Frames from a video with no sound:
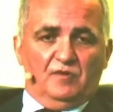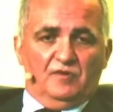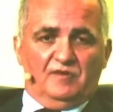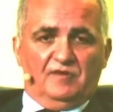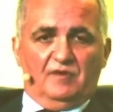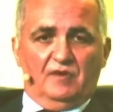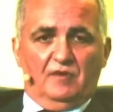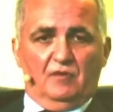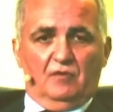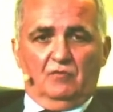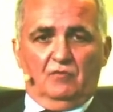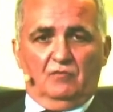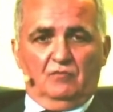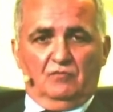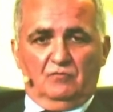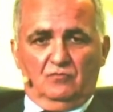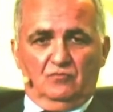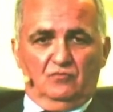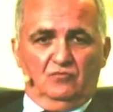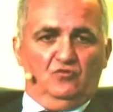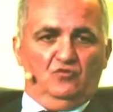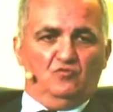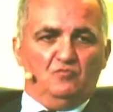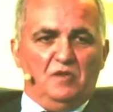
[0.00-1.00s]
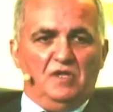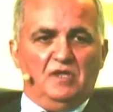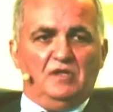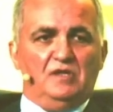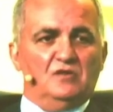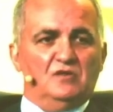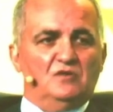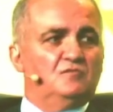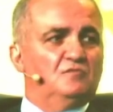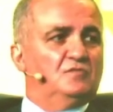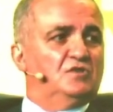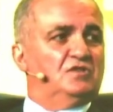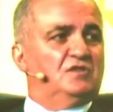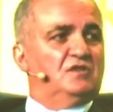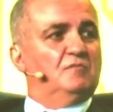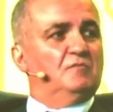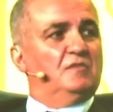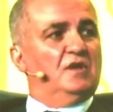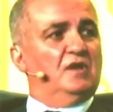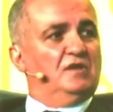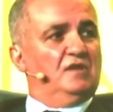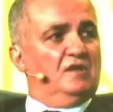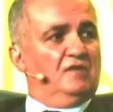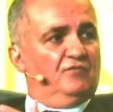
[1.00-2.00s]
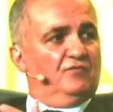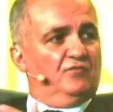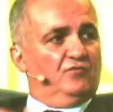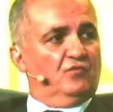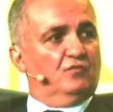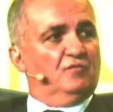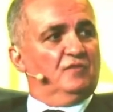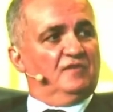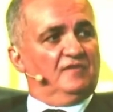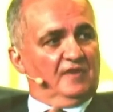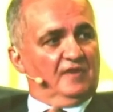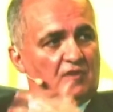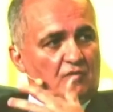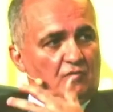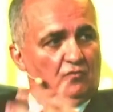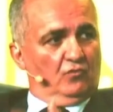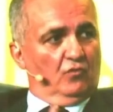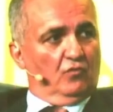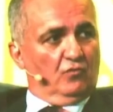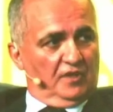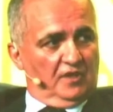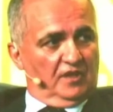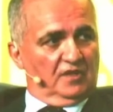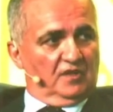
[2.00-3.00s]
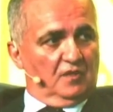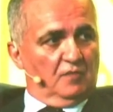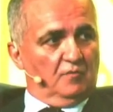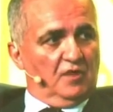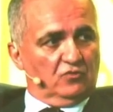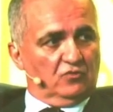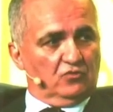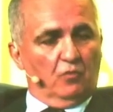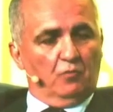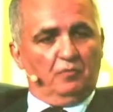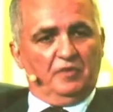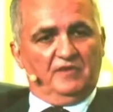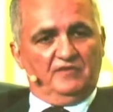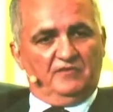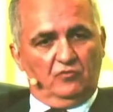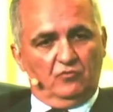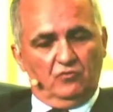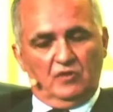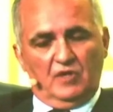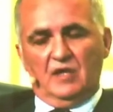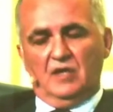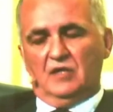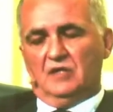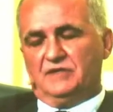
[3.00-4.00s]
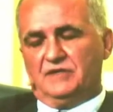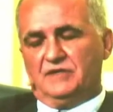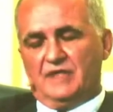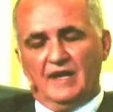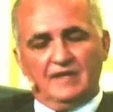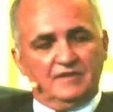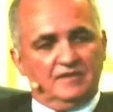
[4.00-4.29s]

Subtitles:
Not only the news, but also